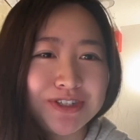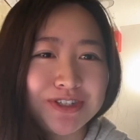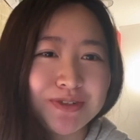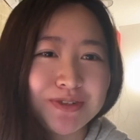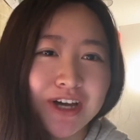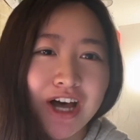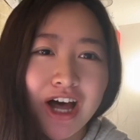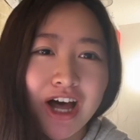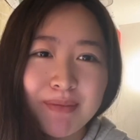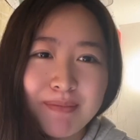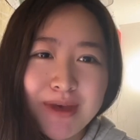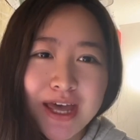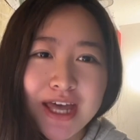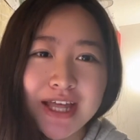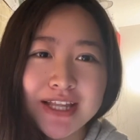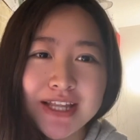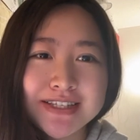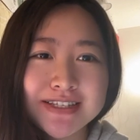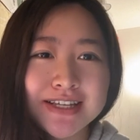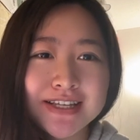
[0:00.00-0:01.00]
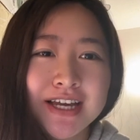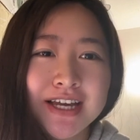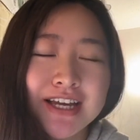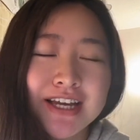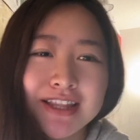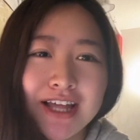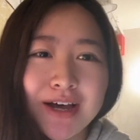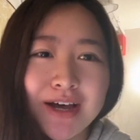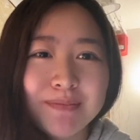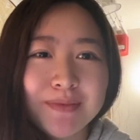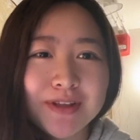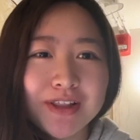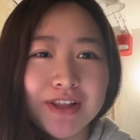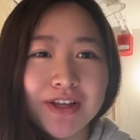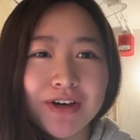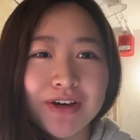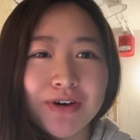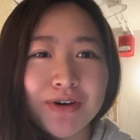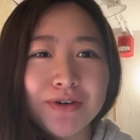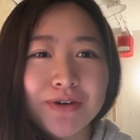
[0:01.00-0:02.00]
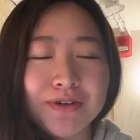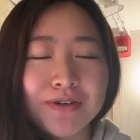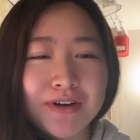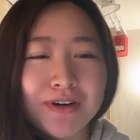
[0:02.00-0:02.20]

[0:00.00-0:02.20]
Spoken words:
to comment down below,